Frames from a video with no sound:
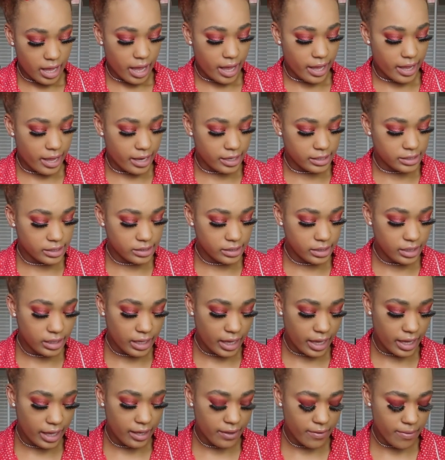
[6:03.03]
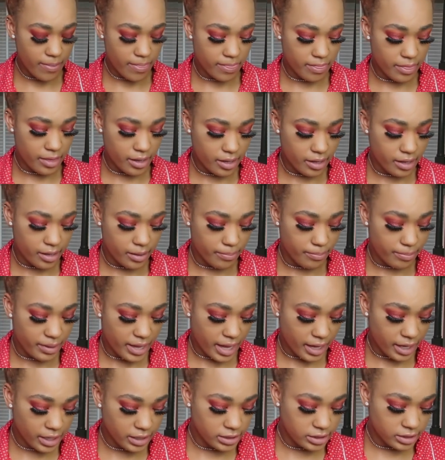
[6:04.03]
I actually like the
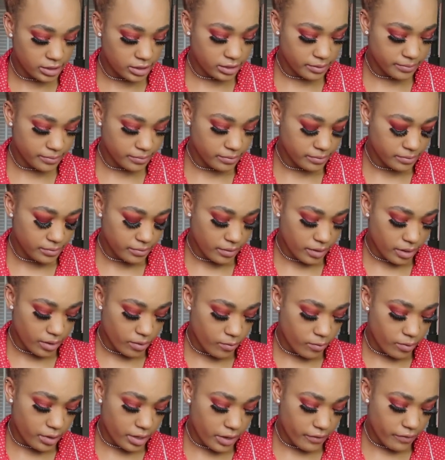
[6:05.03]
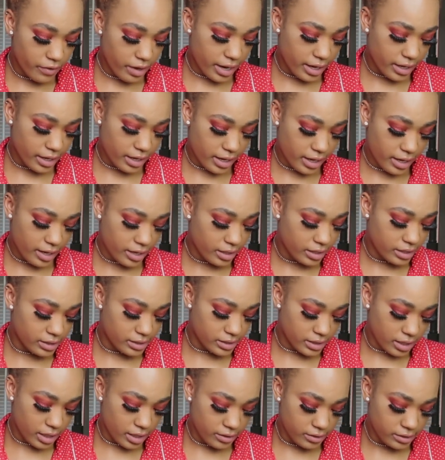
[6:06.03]
packaging whenever I got
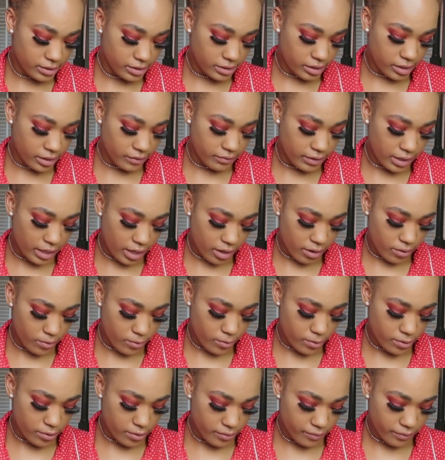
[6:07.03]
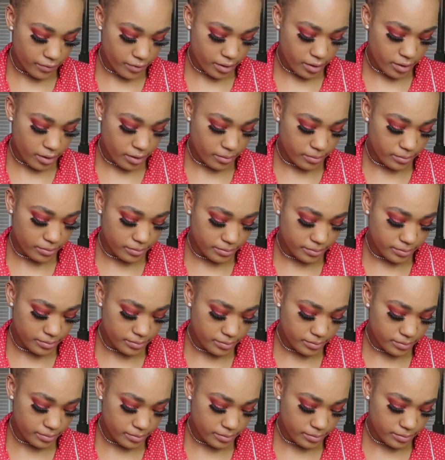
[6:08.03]
this other stuff that I ordered from,